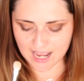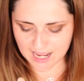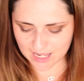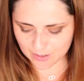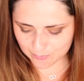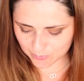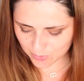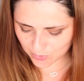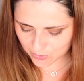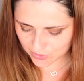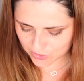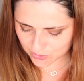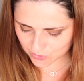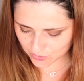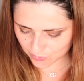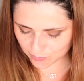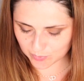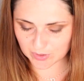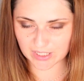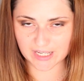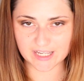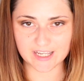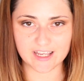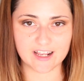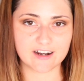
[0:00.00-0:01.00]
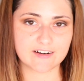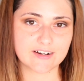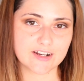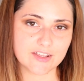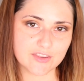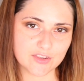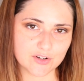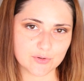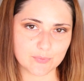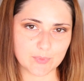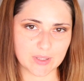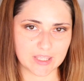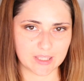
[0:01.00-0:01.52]
I am going to apply
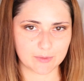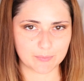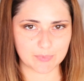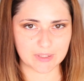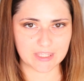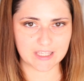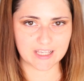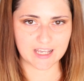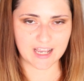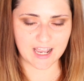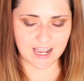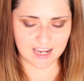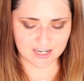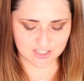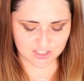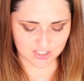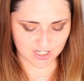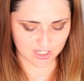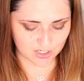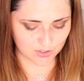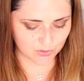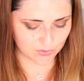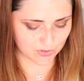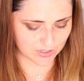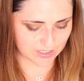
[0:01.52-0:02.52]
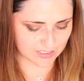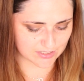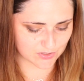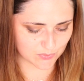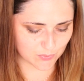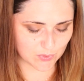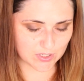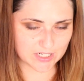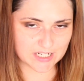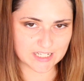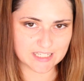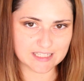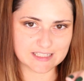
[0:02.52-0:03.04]
another Makeup Geek eyeshadow. This
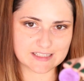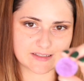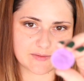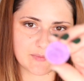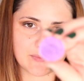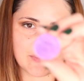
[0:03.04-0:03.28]
one is